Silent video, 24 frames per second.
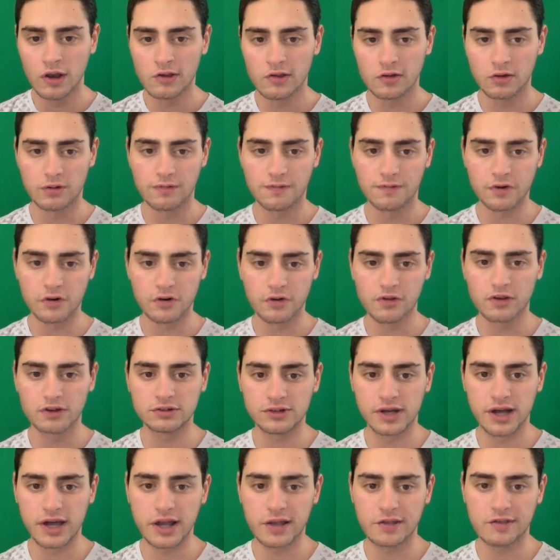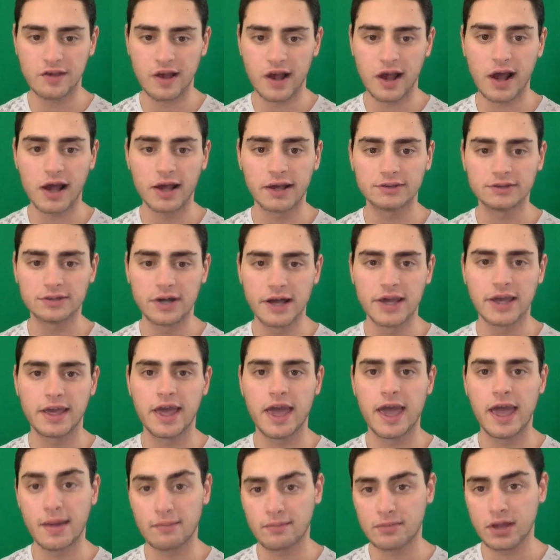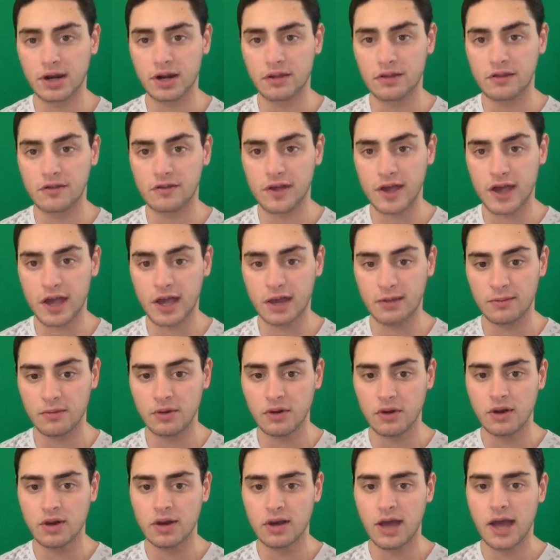So at first glance, I like Hampton in this game